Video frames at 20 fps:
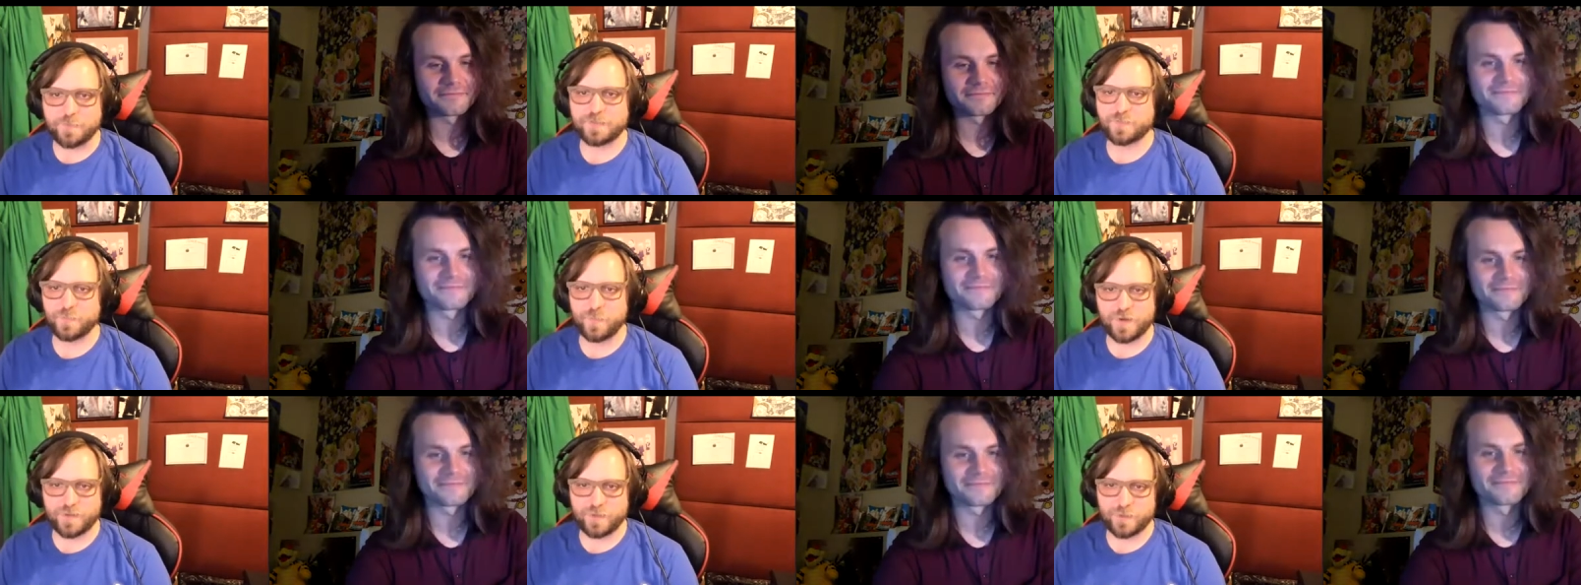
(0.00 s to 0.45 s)

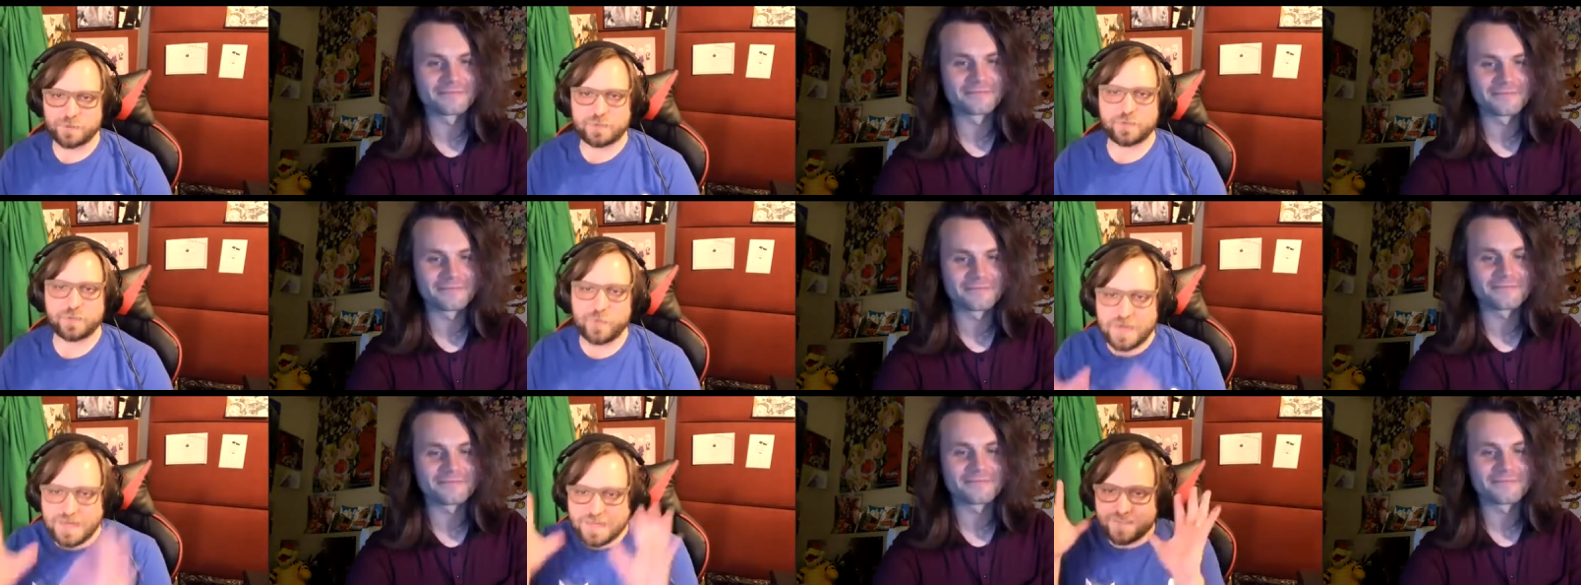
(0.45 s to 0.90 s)
Speaker 1: It's one of those
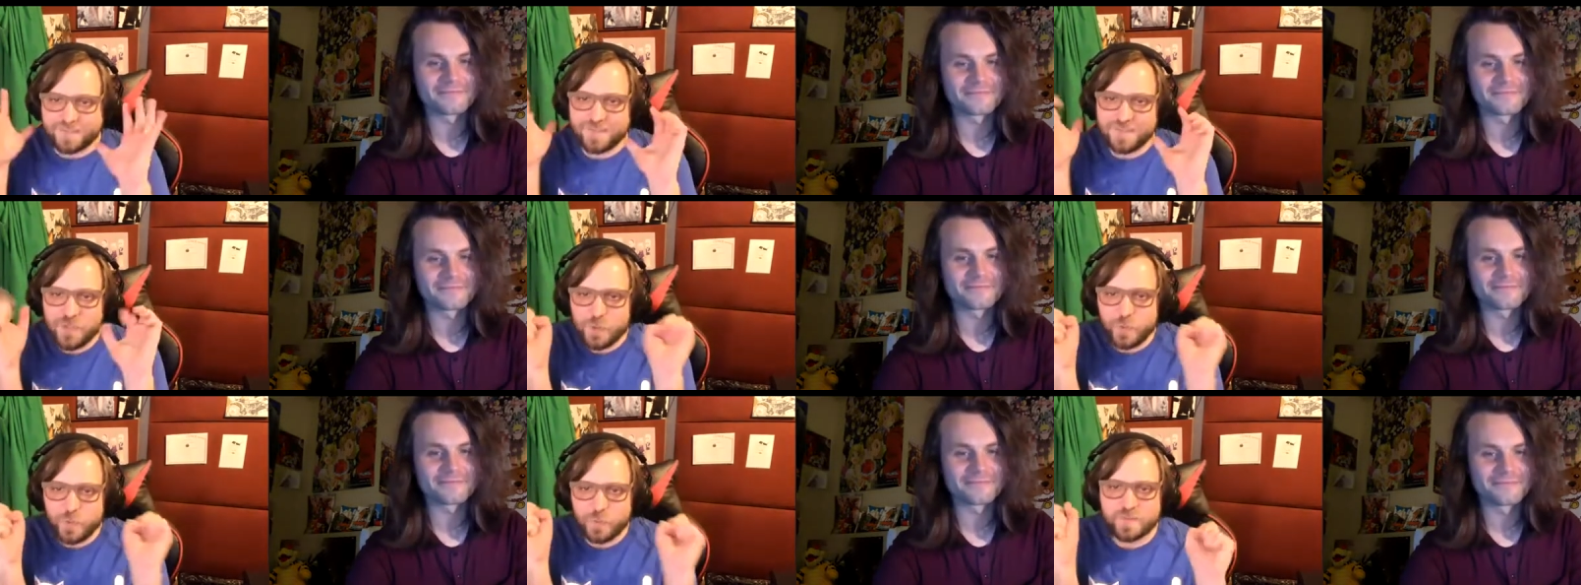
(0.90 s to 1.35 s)
crazy
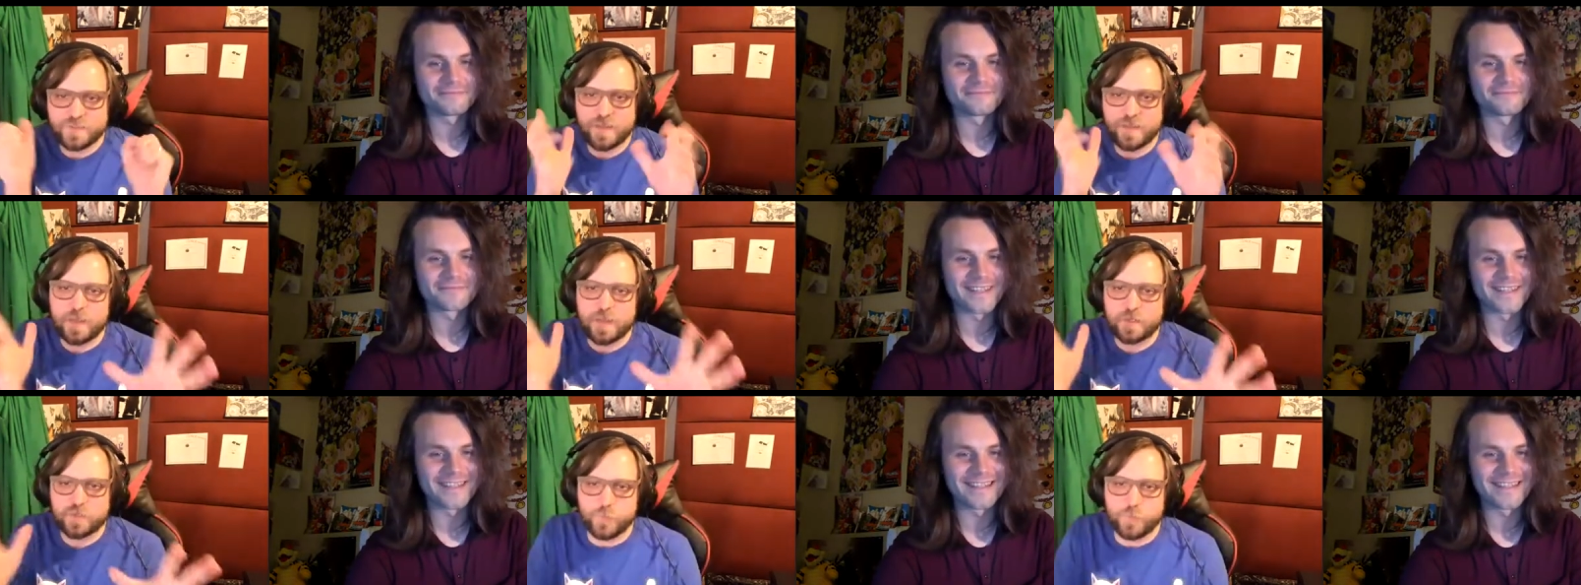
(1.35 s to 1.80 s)
new
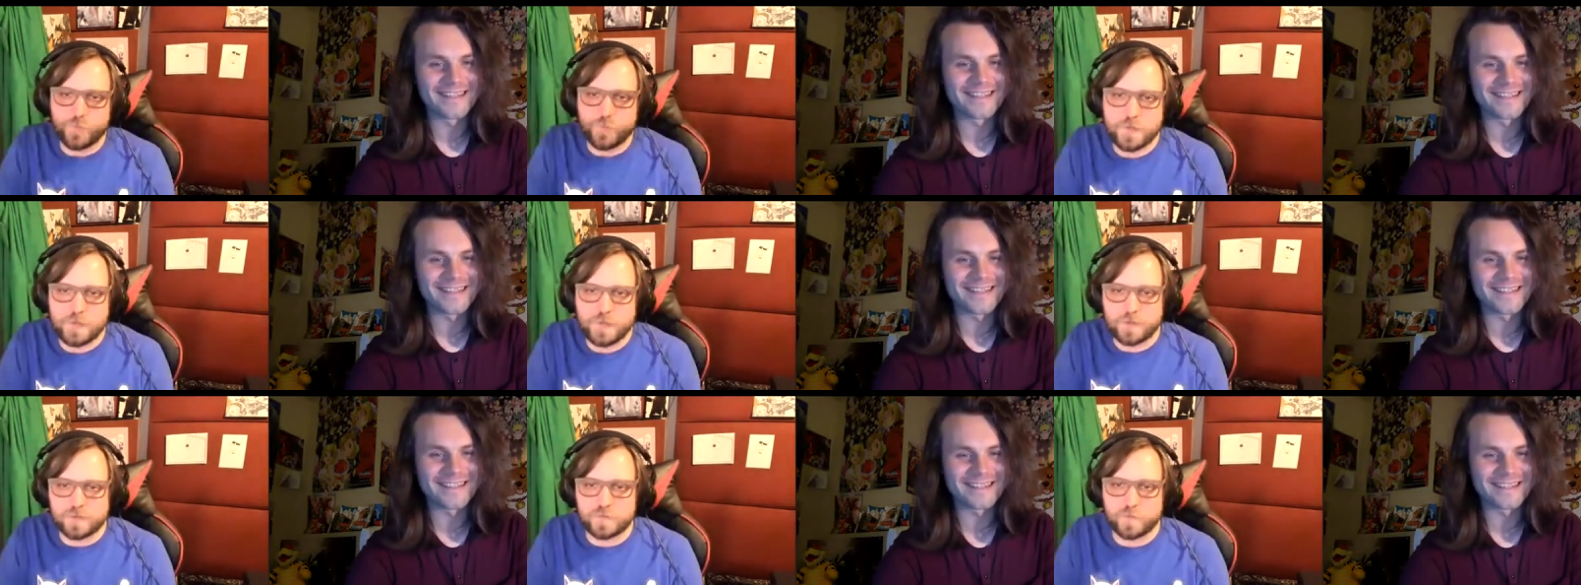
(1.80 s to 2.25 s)
scheduled
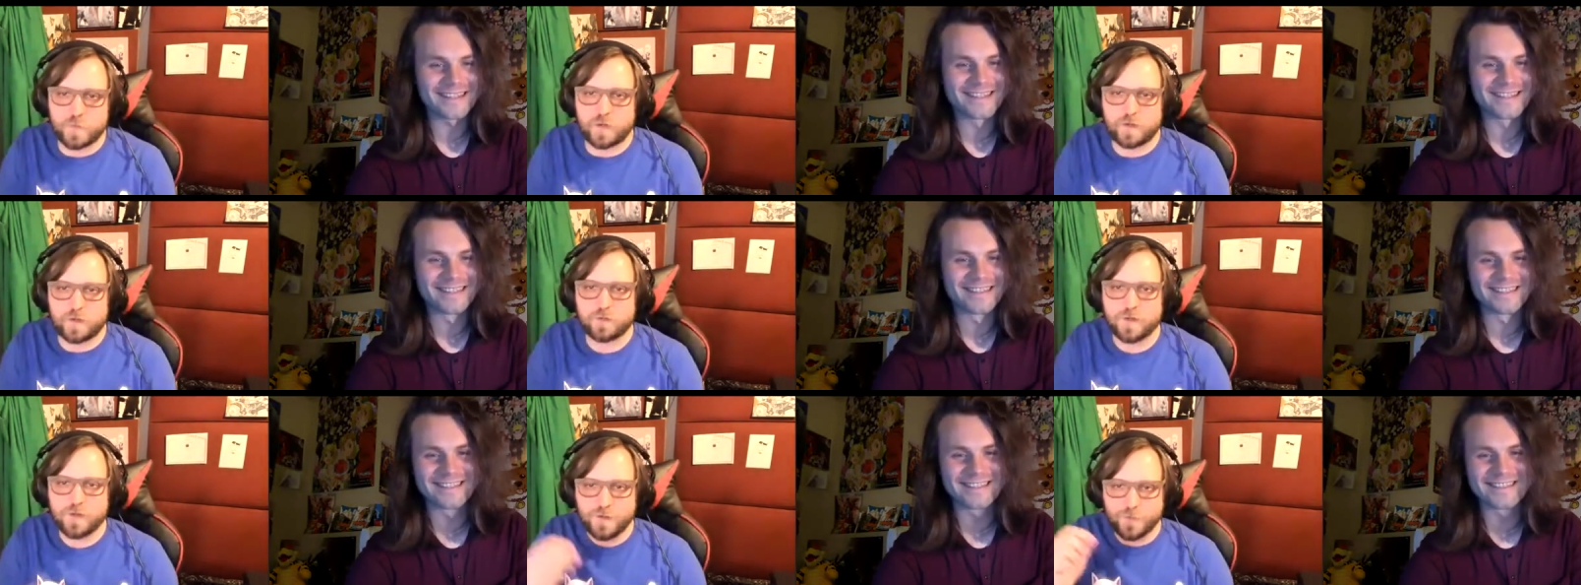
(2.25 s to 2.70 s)
things
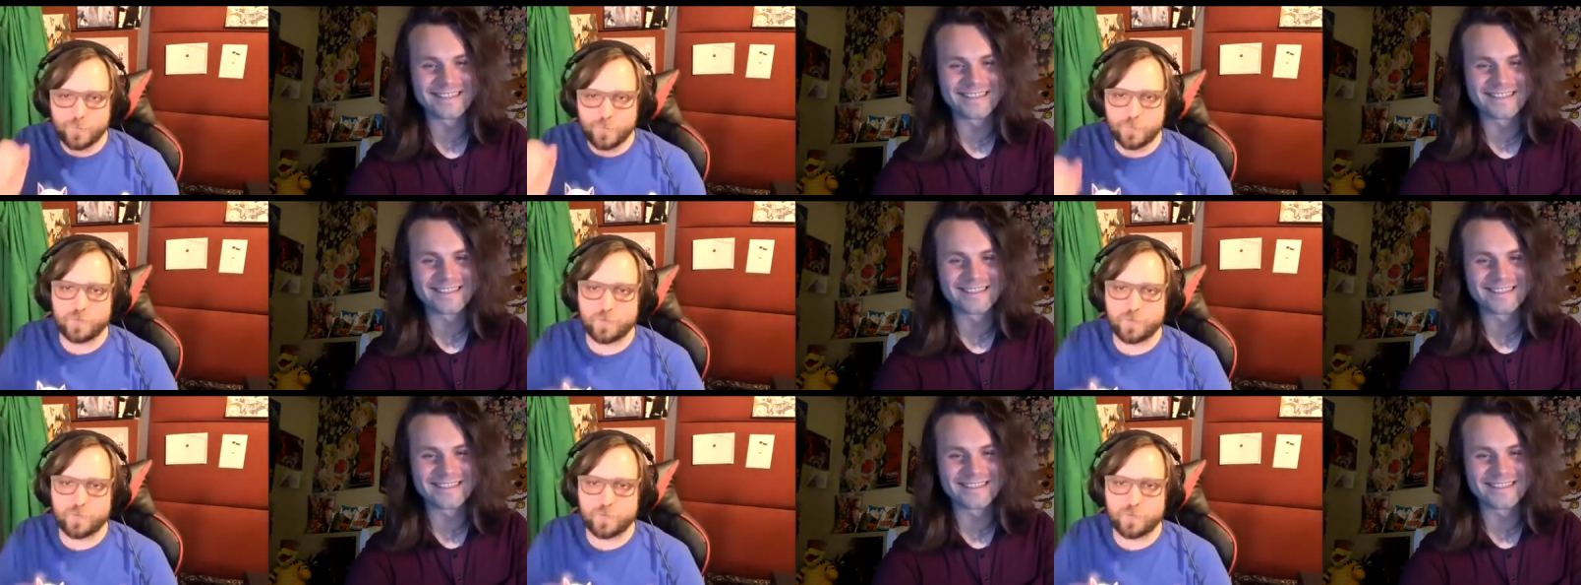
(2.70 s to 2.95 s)
where we're